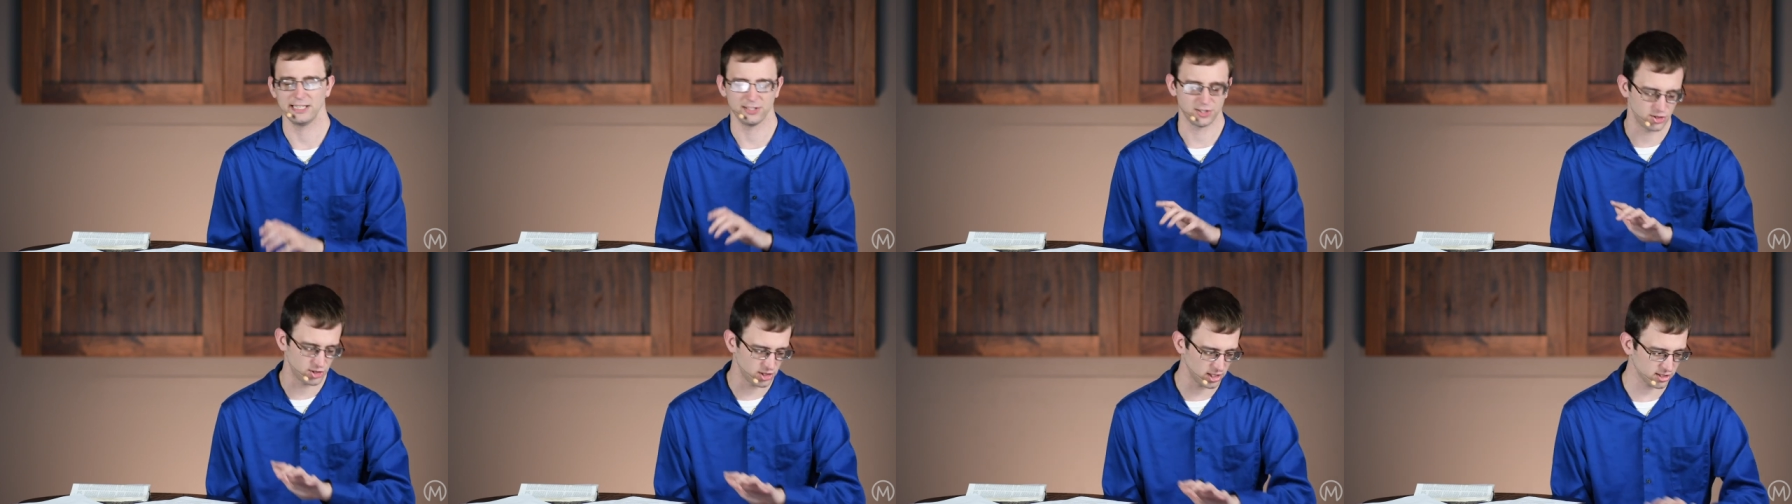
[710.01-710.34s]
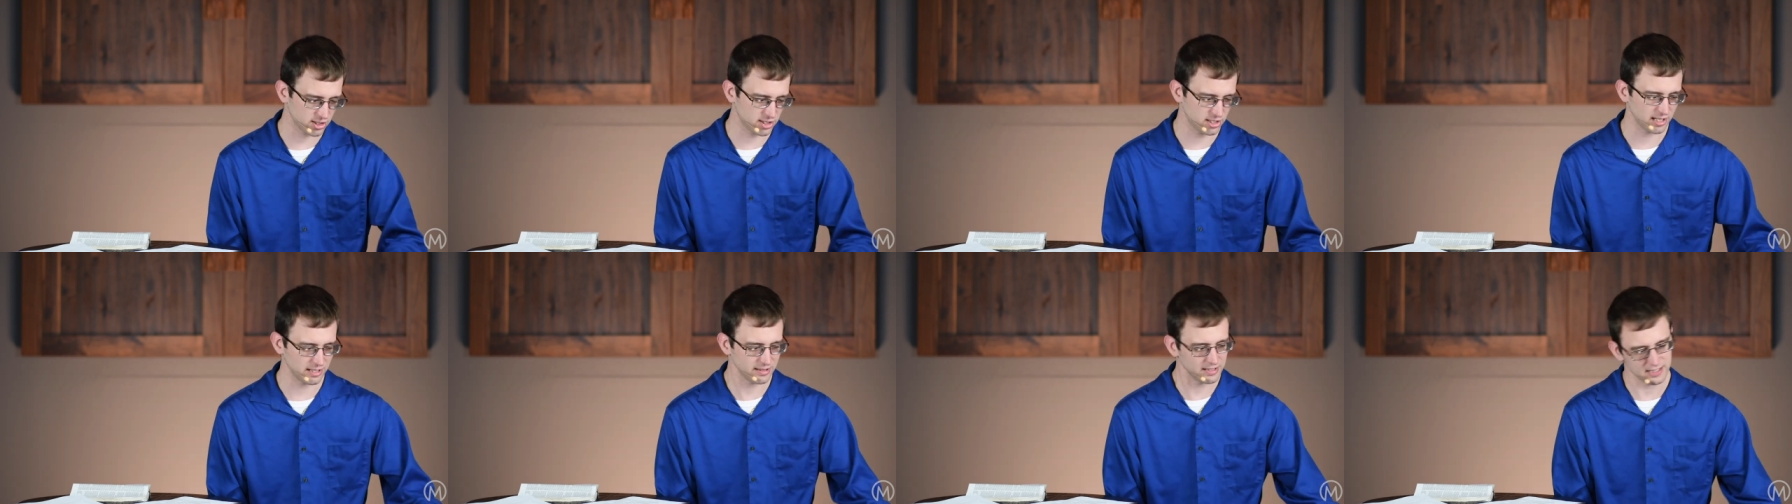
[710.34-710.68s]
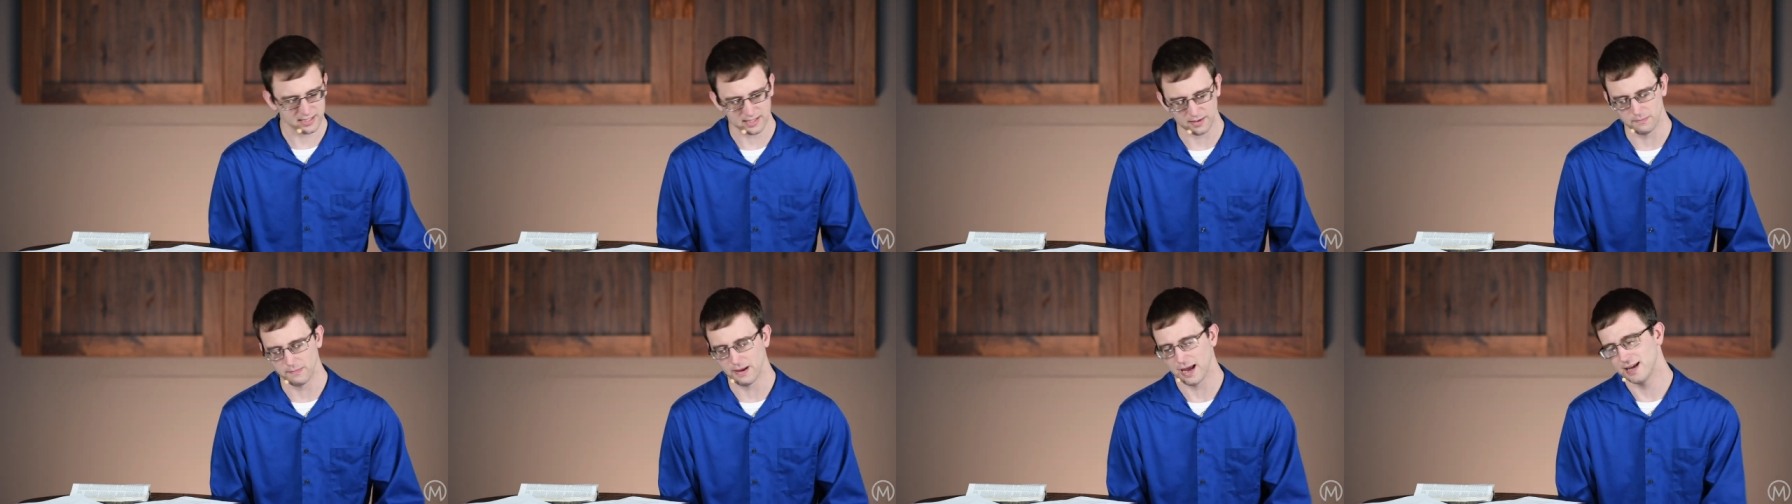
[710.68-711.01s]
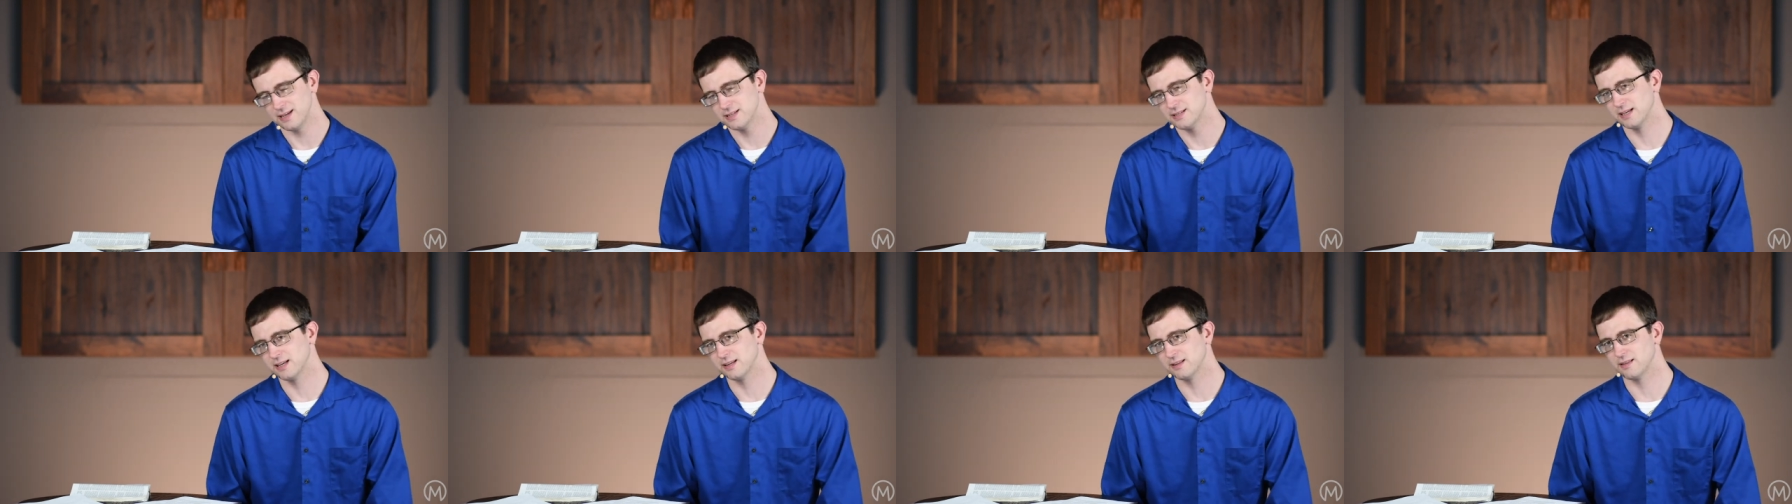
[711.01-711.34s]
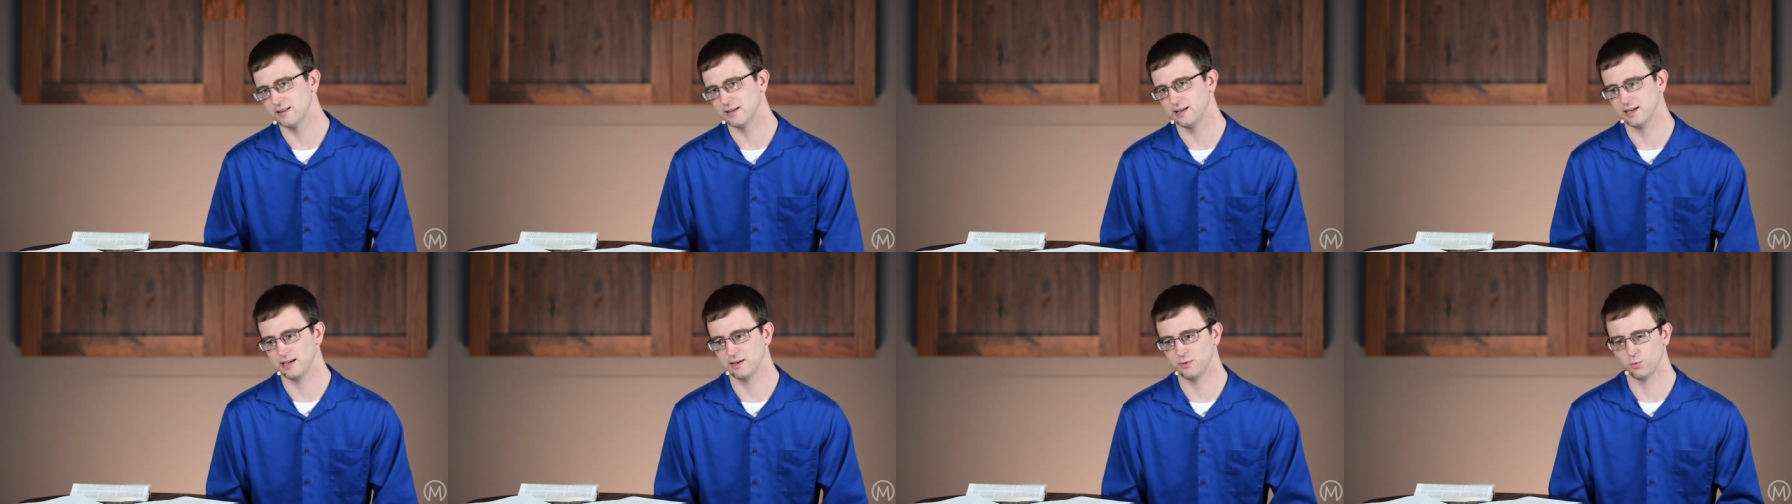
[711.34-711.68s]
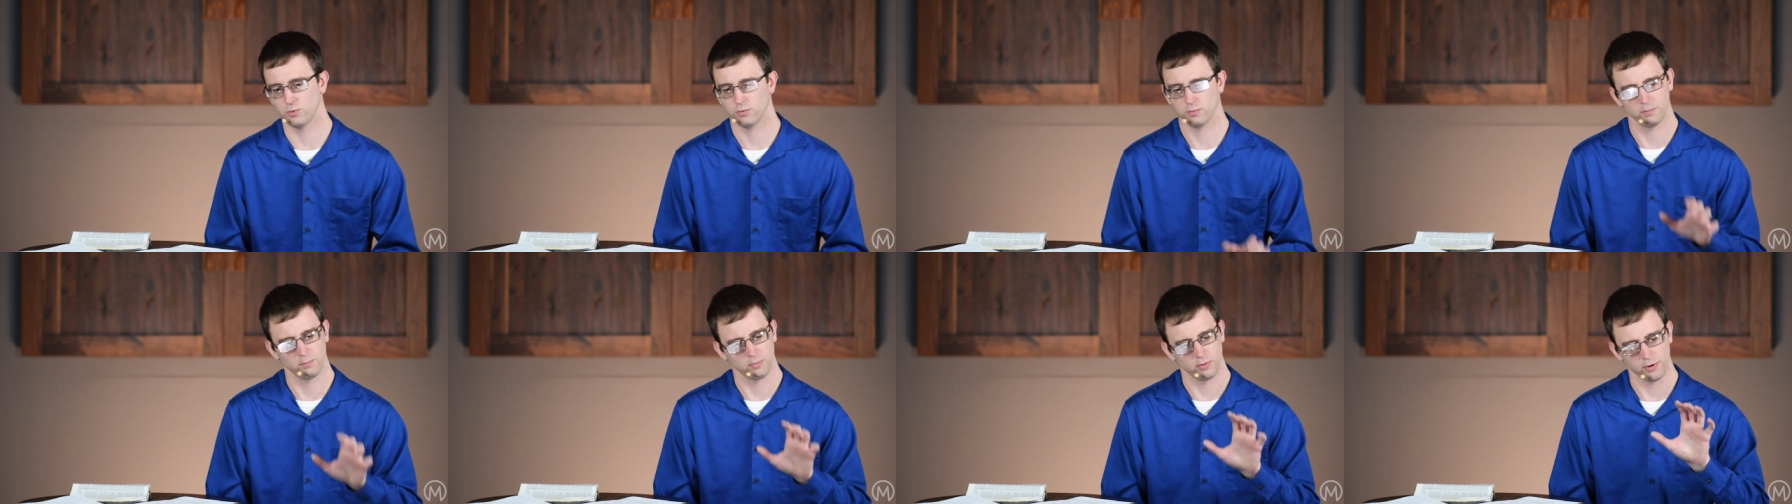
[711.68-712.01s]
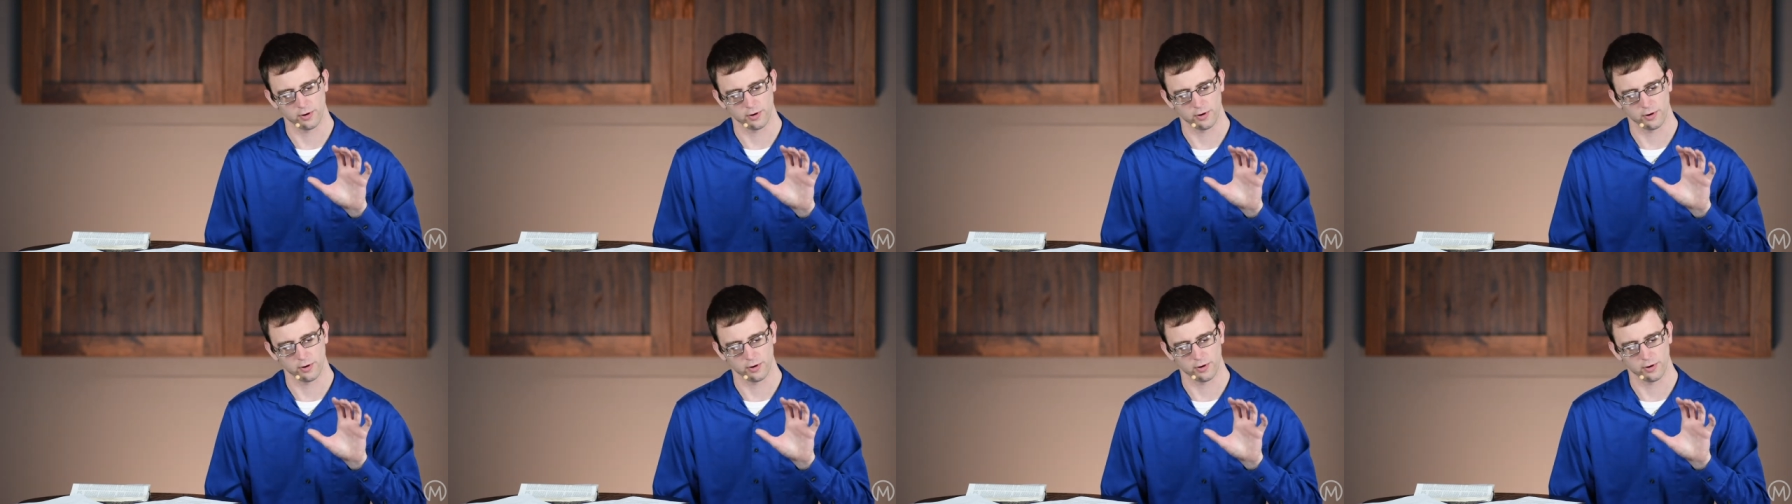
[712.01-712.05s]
He's just done this amazing thing,